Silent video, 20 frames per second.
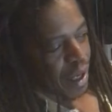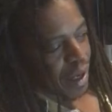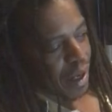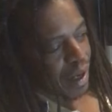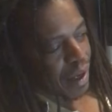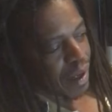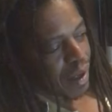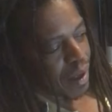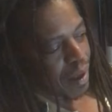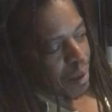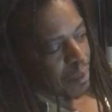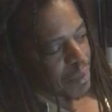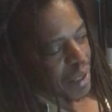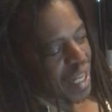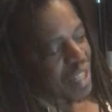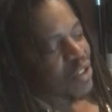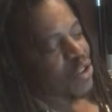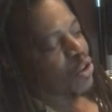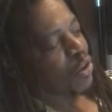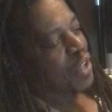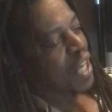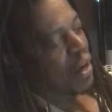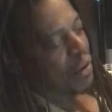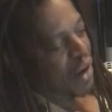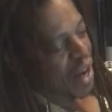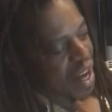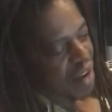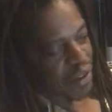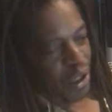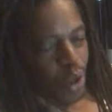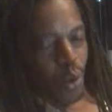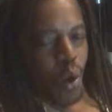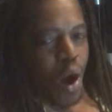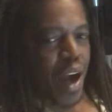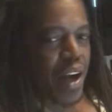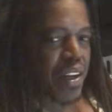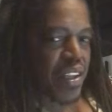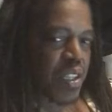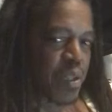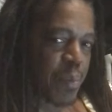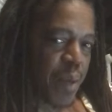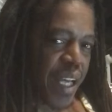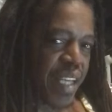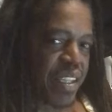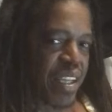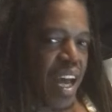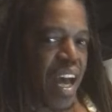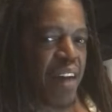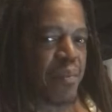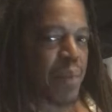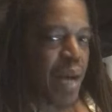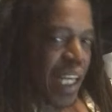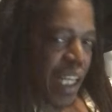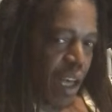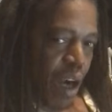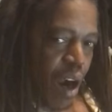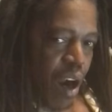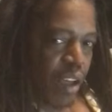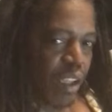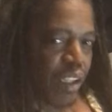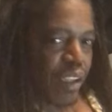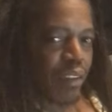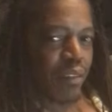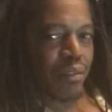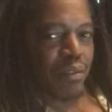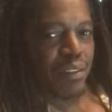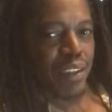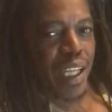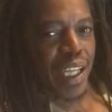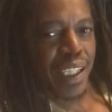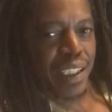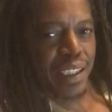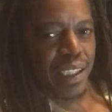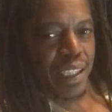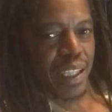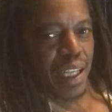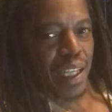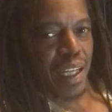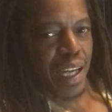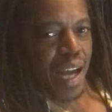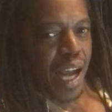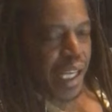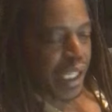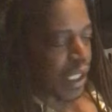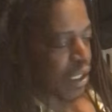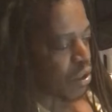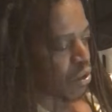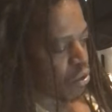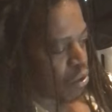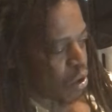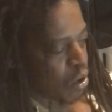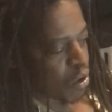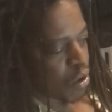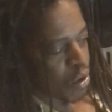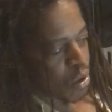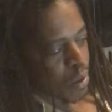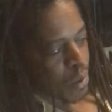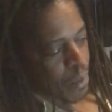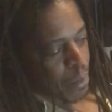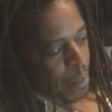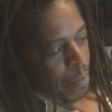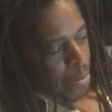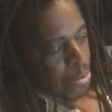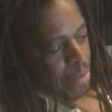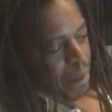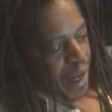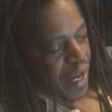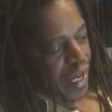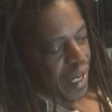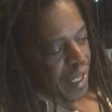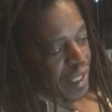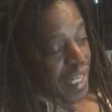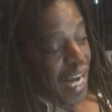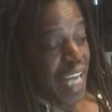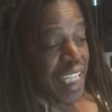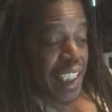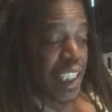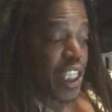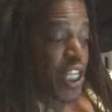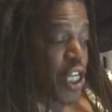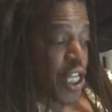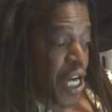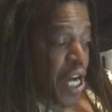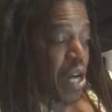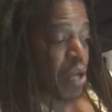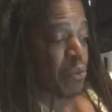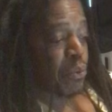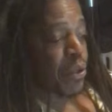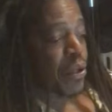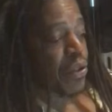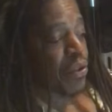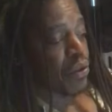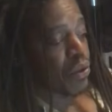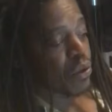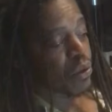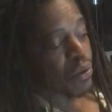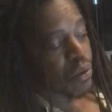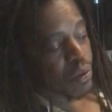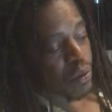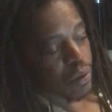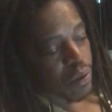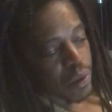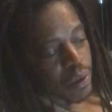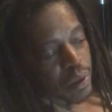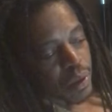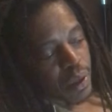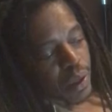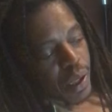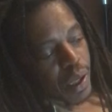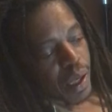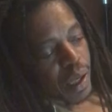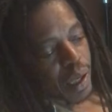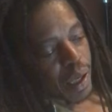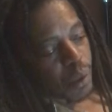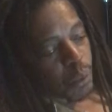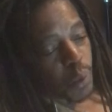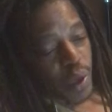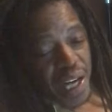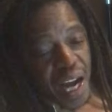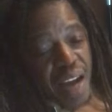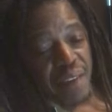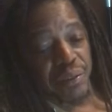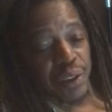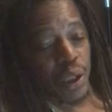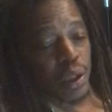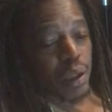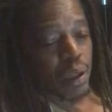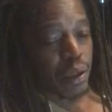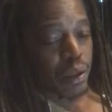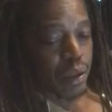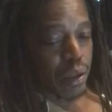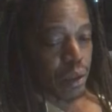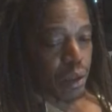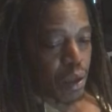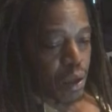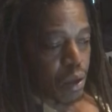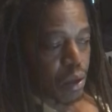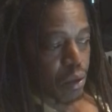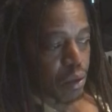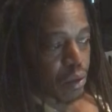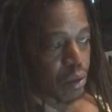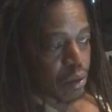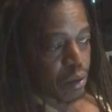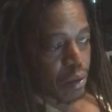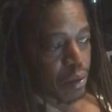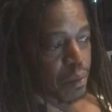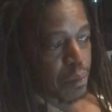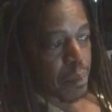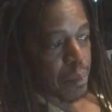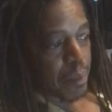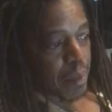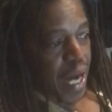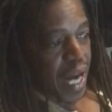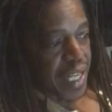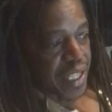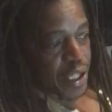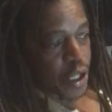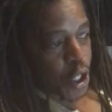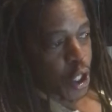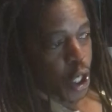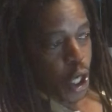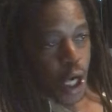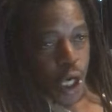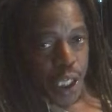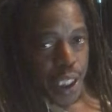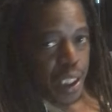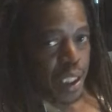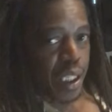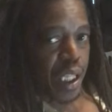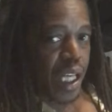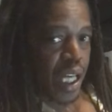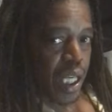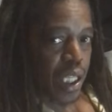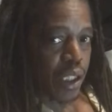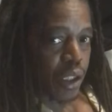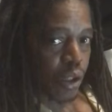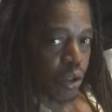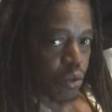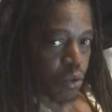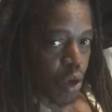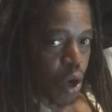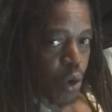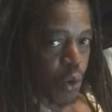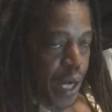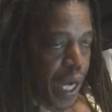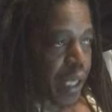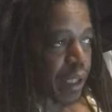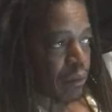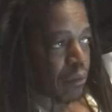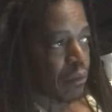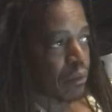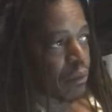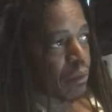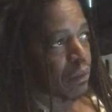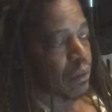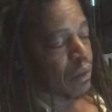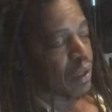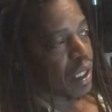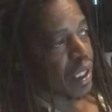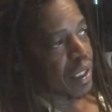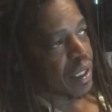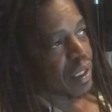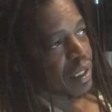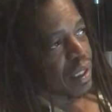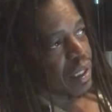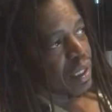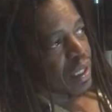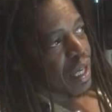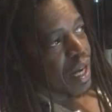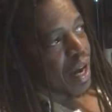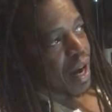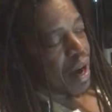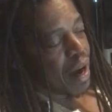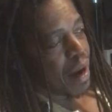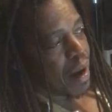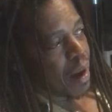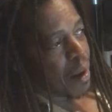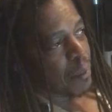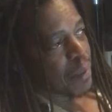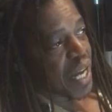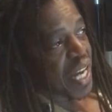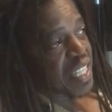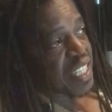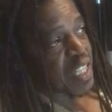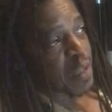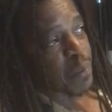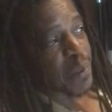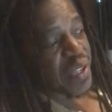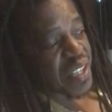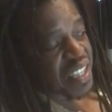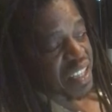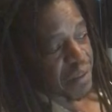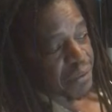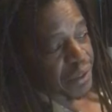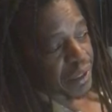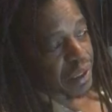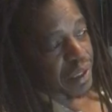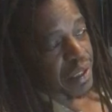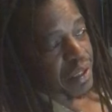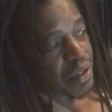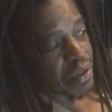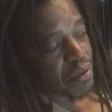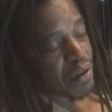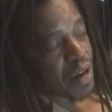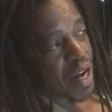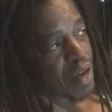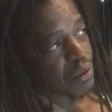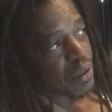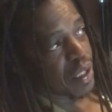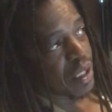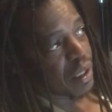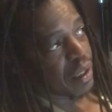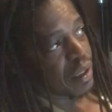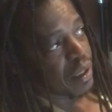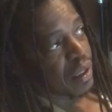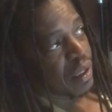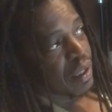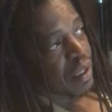And so now I have a quiet space. I have my garden, right? And I can grow and I can share with you what I've learned along my journey in growing, right? And specifically surrounding